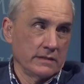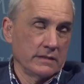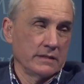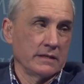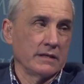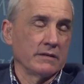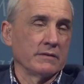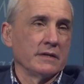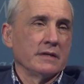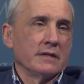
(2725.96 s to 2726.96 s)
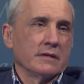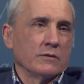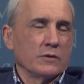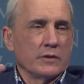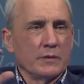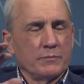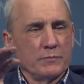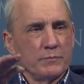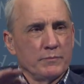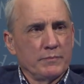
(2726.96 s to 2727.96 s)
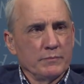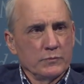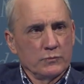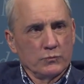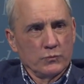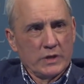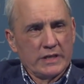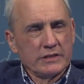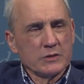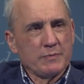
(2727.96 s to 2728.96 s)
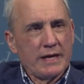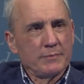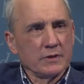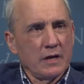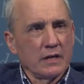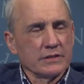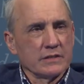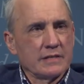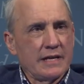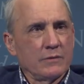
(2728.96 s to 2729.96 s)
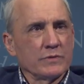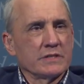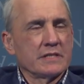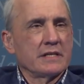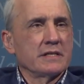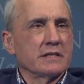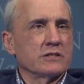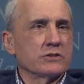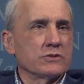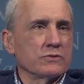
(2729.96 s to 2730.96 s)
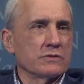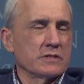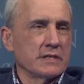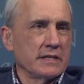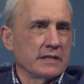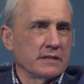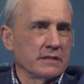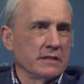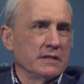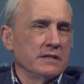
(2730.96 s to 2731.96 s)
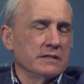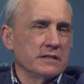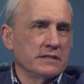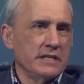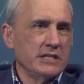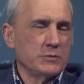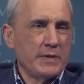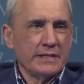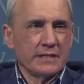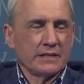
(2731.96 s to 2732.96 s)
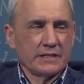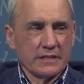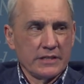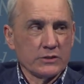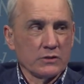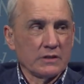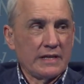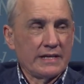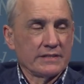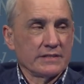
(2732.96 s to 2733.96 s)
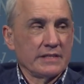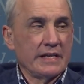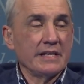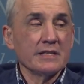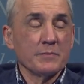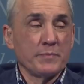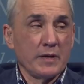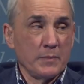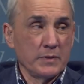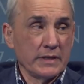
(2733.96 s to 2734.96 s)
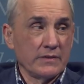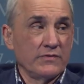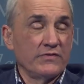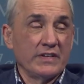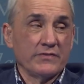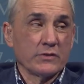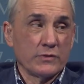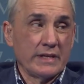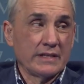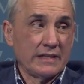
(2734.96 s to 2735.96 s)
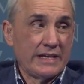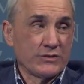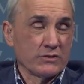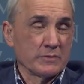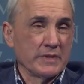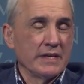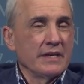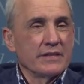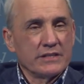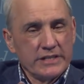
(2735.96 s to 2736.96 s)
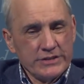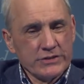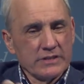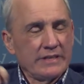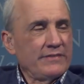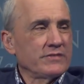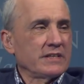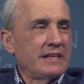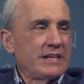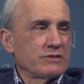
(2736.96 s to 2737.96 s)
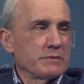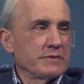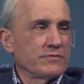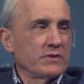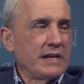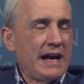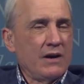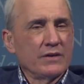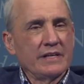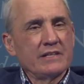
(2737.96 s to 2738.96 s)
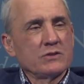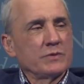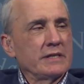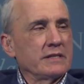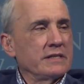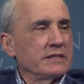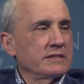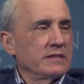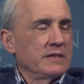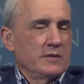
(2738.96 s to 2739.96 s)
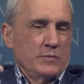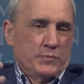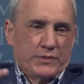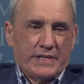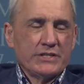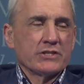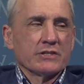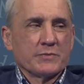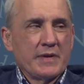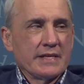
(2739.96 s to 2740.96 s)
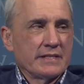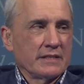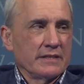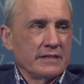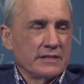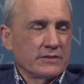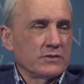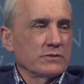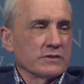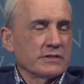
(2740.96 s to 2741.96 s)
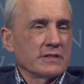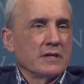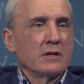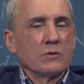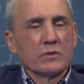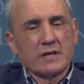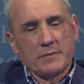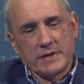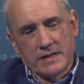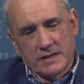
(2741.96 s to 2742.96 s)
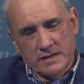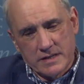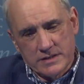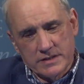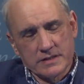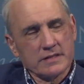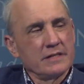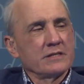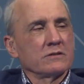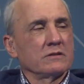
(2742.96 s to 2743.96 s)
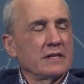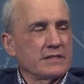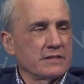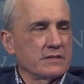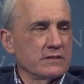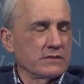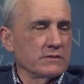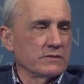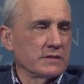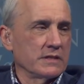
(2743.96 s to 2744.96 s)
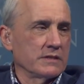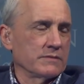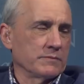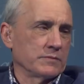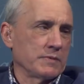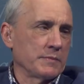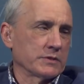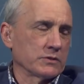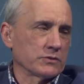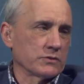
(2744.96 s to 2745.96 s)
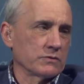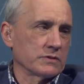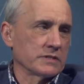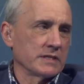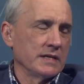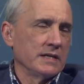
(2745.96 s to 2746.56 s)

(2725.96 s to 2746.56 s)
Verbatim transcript: Yes. The religious Bible college in town was sending students in to teach basically Sunday school classes in the public 5th grade classroom. The teachers left the classroom, and for an hour each week, these preachers, basically, these students, were coming in and teaching Sunday school lessons to the public school students.